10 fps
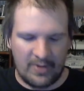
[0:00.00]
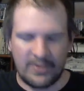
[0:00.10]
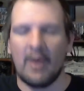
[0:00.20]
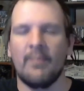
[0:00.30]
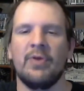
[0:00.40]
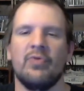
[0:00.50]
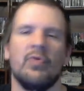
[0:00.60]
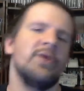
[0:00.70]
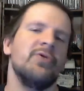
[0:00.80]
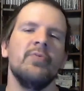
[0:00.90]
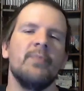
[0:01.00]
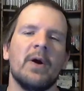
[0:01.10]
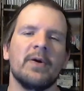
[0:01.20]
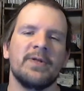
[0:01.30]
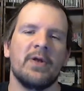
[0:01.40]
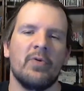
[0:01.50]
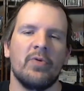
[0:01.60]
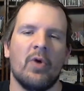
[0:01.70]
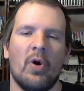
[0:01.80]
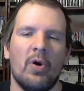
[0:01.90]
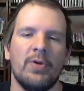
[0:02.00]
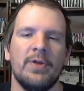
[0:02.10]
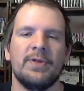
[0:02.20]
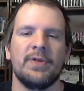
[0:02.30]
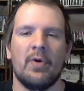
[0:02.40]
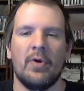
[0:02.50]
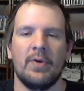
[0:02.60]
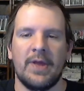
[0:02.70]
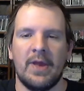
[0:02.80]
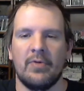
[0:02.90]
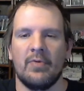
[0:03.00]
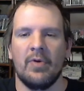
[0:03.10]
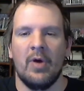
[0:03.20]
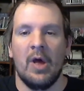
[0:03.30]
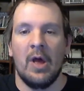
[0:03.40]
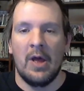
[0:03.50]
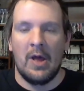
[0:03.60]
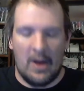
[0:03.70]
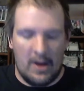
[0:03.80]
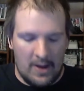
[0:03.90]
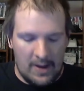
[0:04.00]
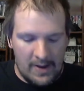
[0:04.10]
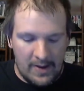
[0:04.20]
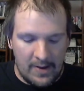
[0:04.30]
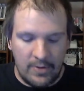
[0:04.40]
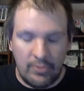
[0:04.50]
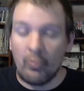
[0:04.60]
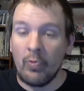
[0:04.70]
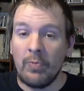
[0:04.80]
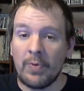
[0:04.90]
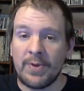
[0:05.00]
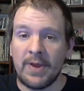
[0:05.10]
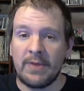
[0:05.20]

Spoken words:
So I spent $22 on all this altogether, and we will see.